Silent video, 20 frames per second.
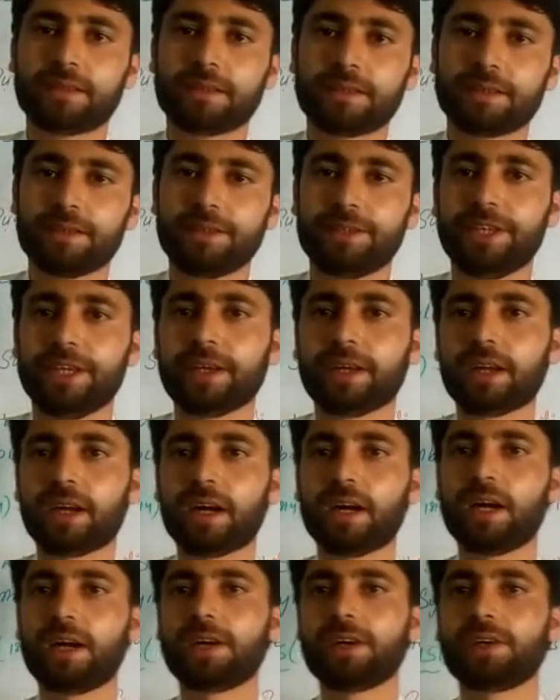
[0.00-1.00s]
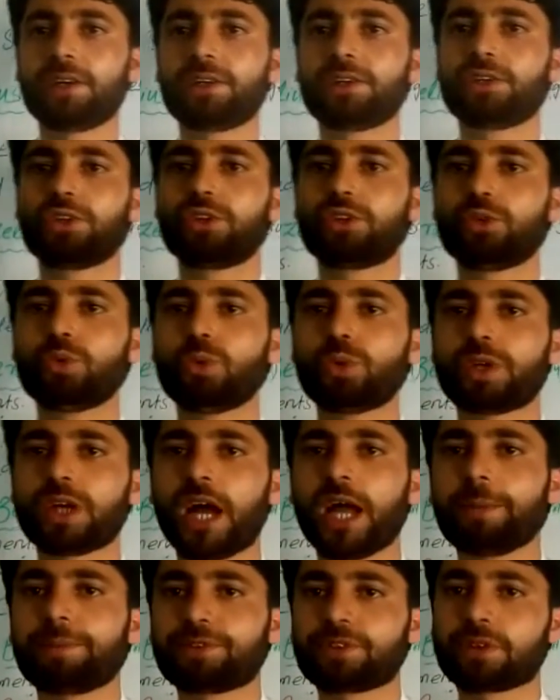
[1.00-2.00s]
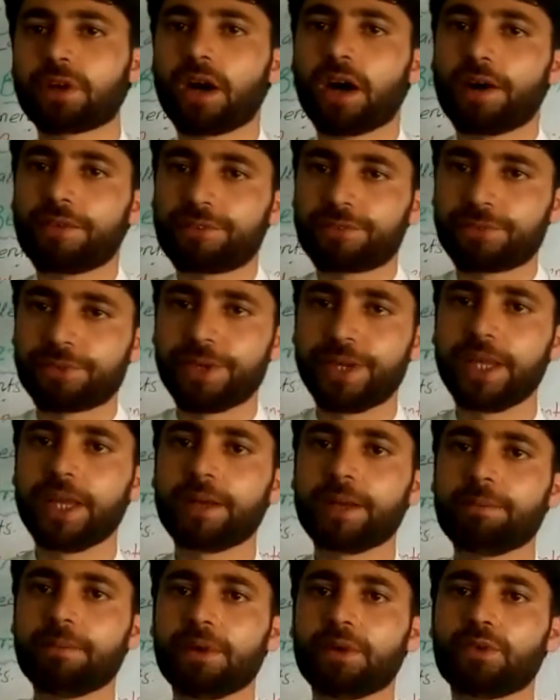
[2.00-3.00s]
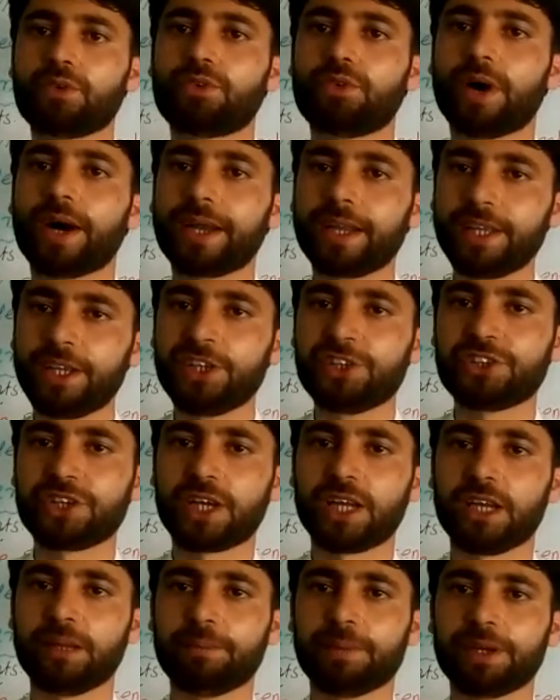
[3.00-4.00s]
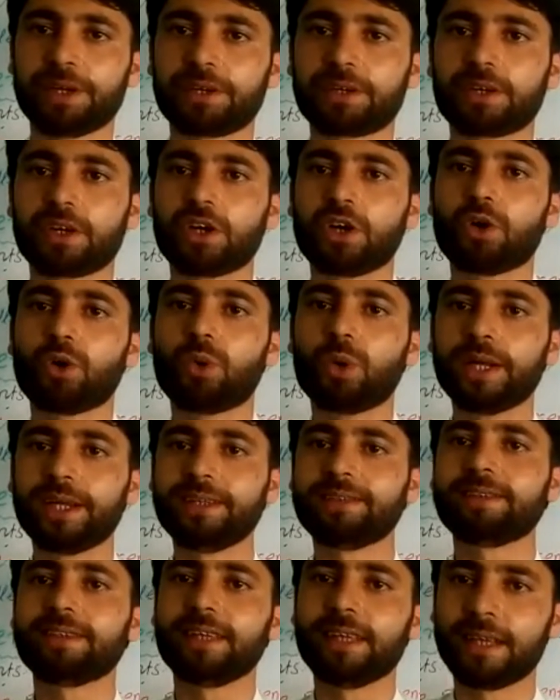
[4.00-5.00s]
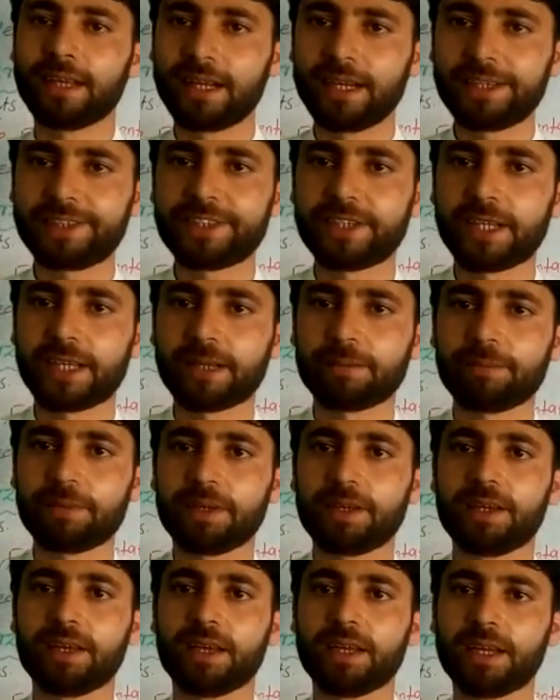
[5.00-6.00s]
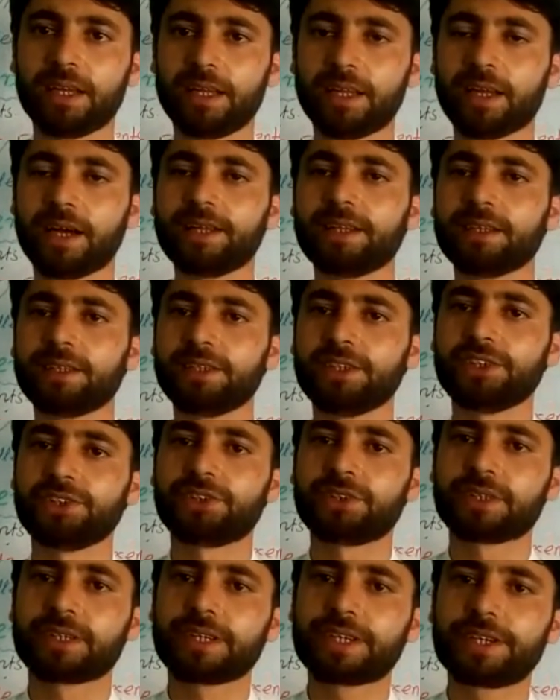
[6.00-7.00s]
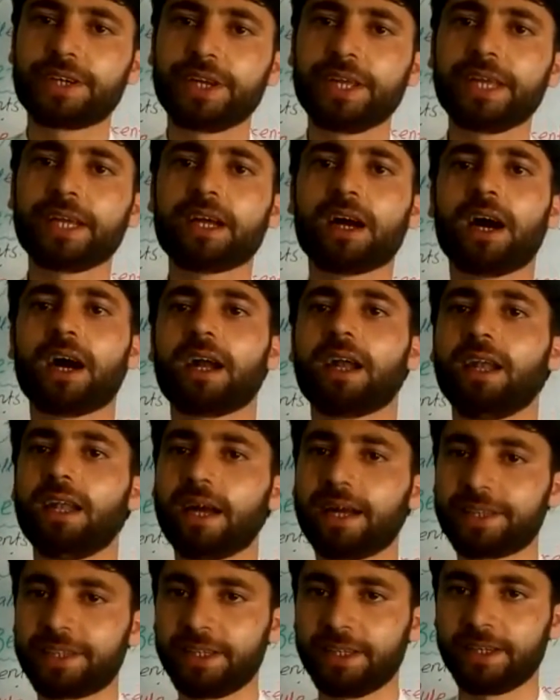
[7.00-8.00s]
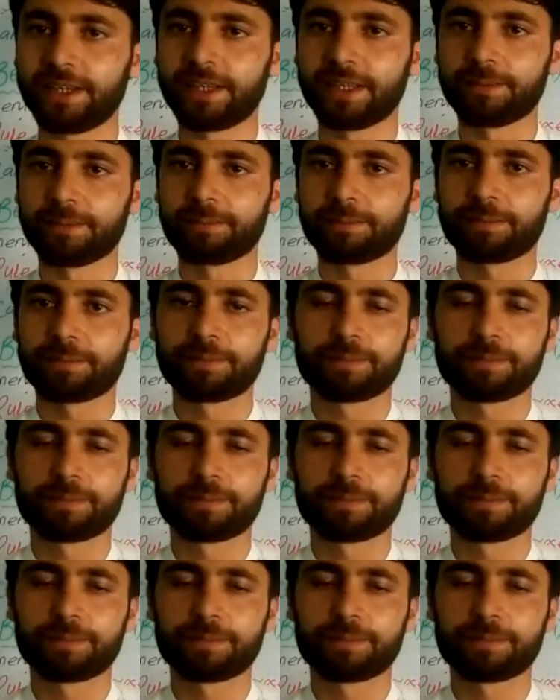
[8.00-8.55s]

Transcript: There are two types of name for each element. One is English name and another is Greek or Latin name.